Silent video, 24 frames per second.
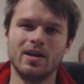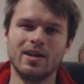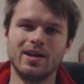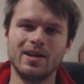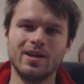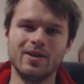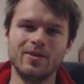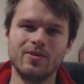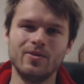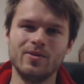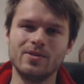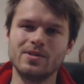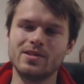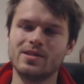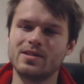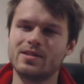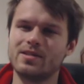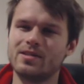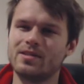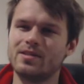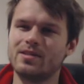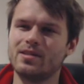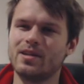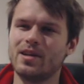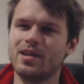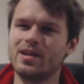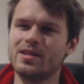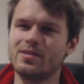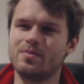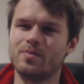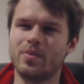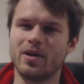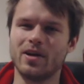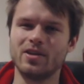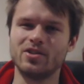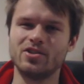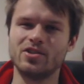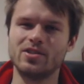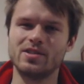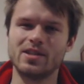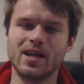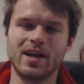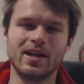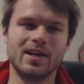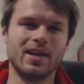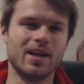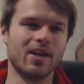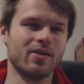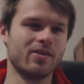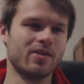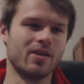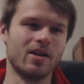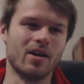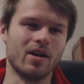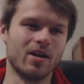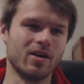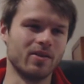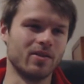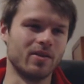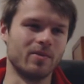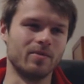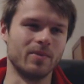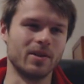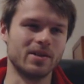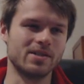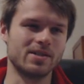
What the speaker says: his punches had nothing on them.